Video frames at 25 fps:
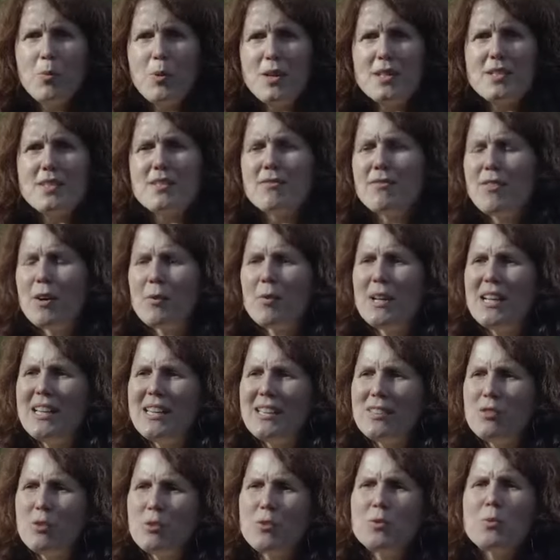with very
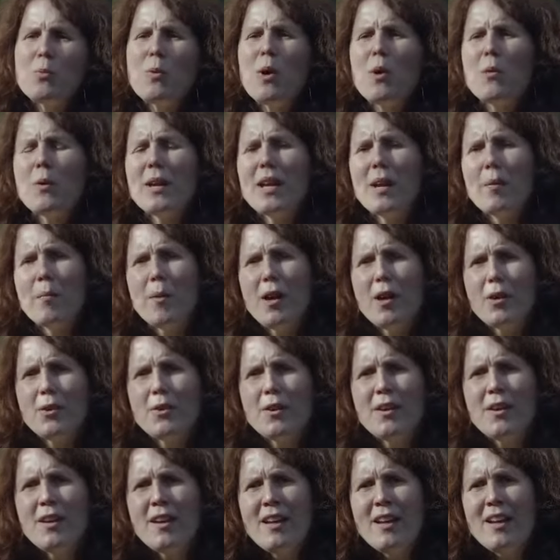little to worry about.
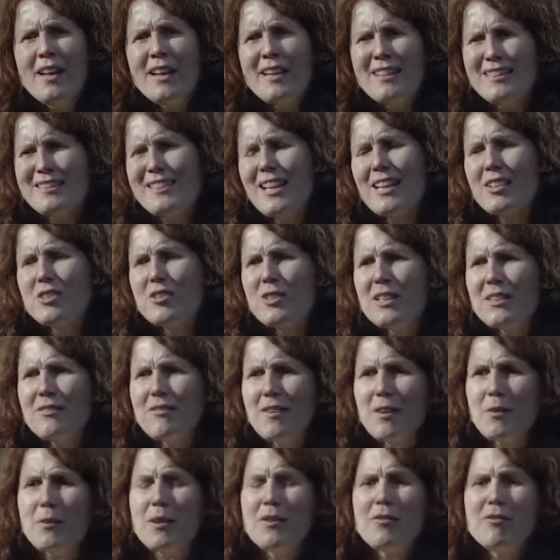It's actually
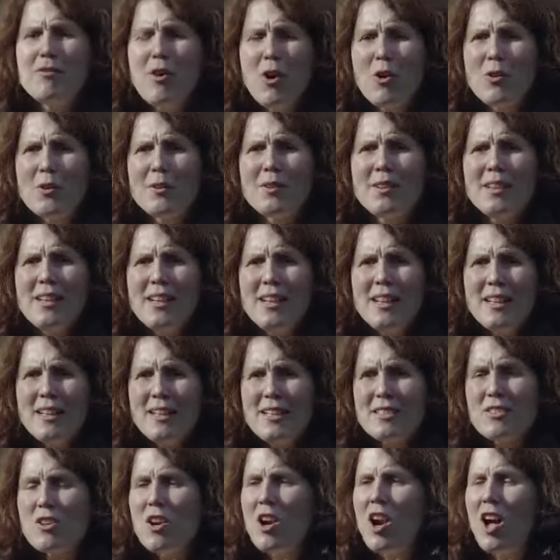very wrong.
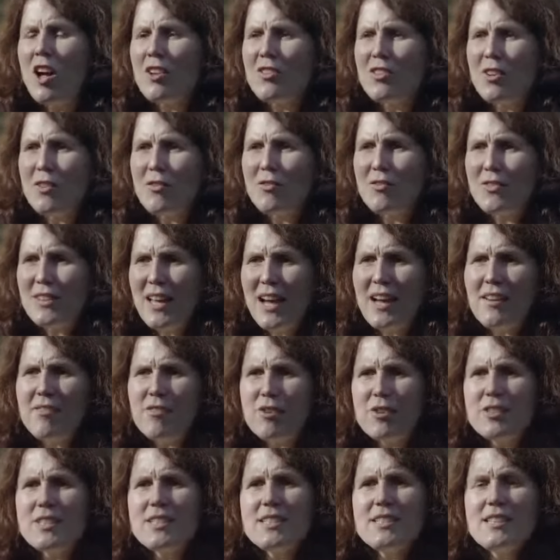There's a lot of
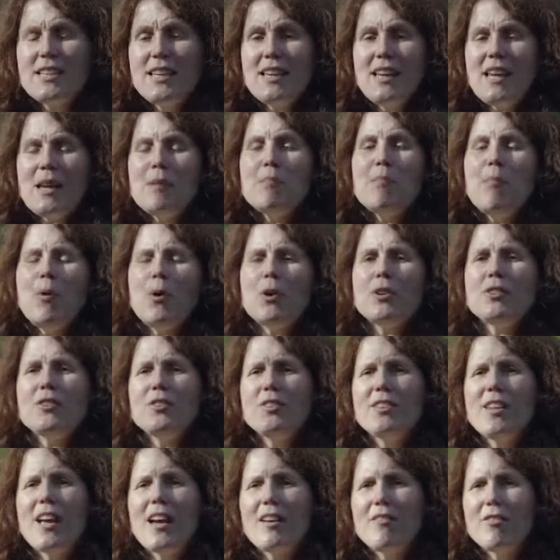diversity,
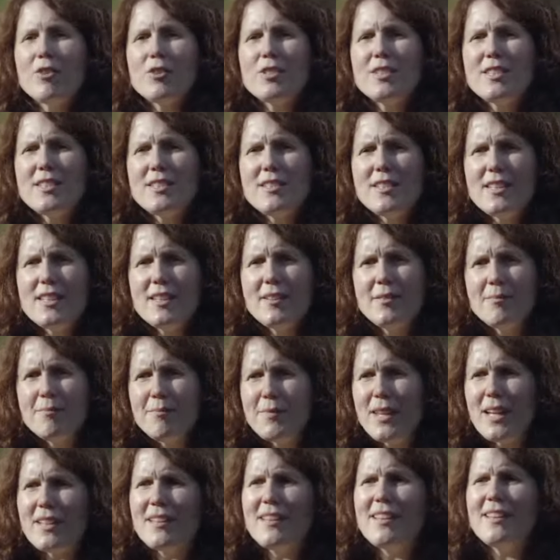important diversity,
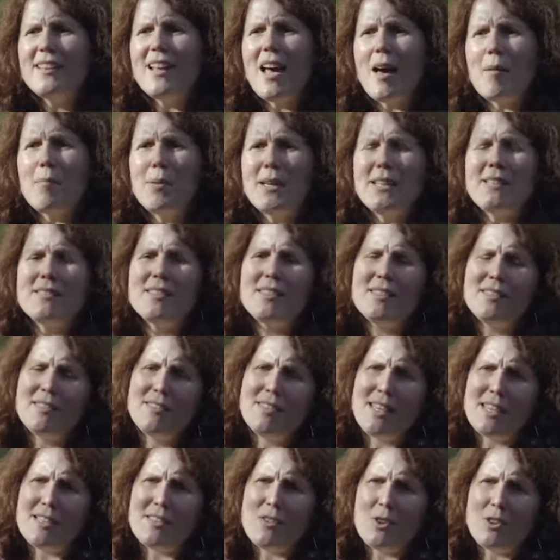that inhabits
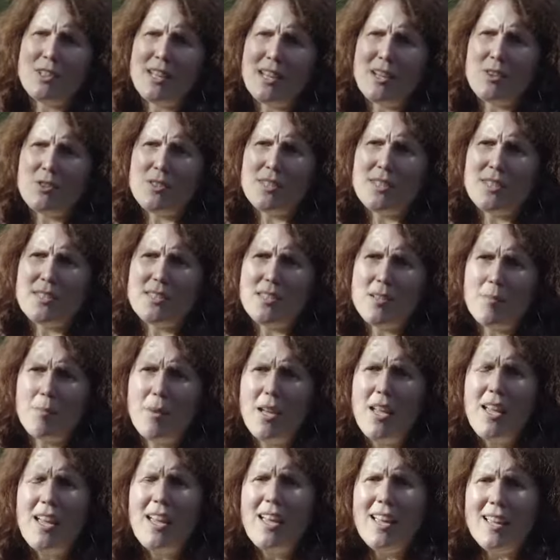desert ecosystem.
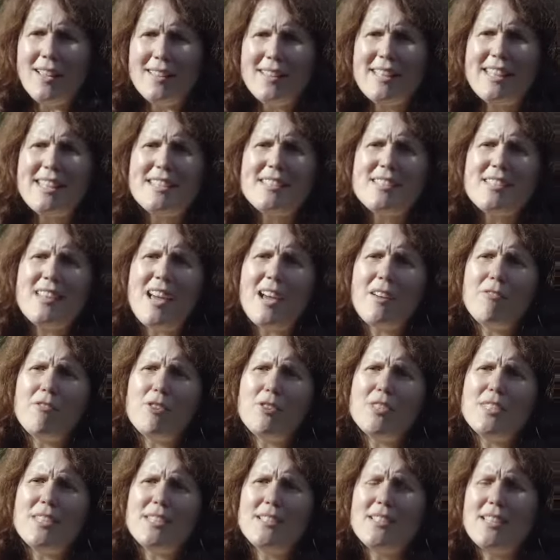And this
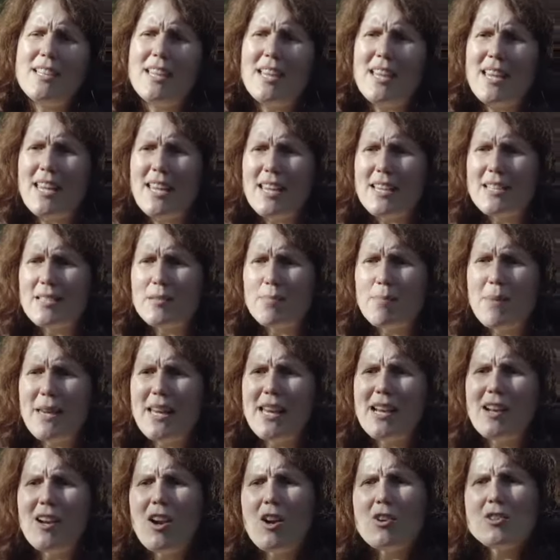diversity is
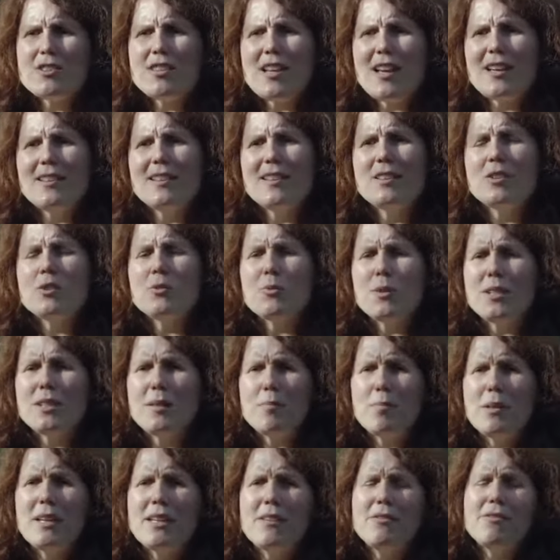being lost at
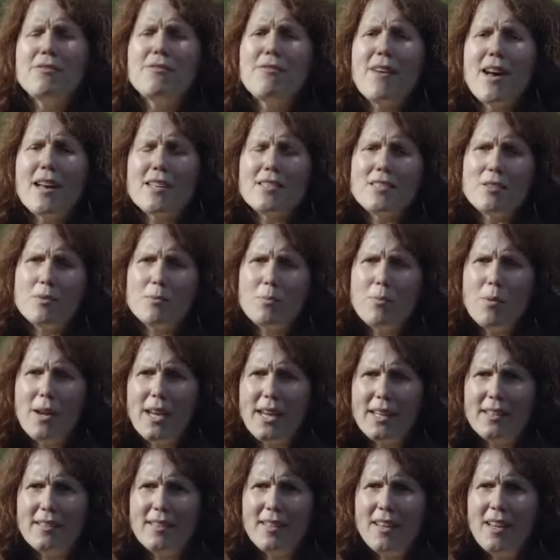incredibly fast
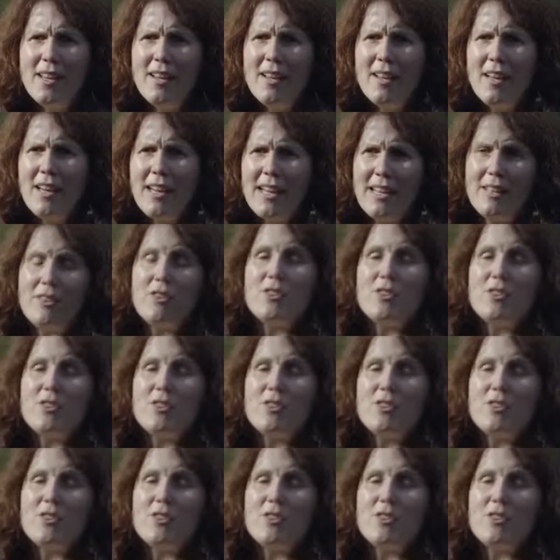rate. In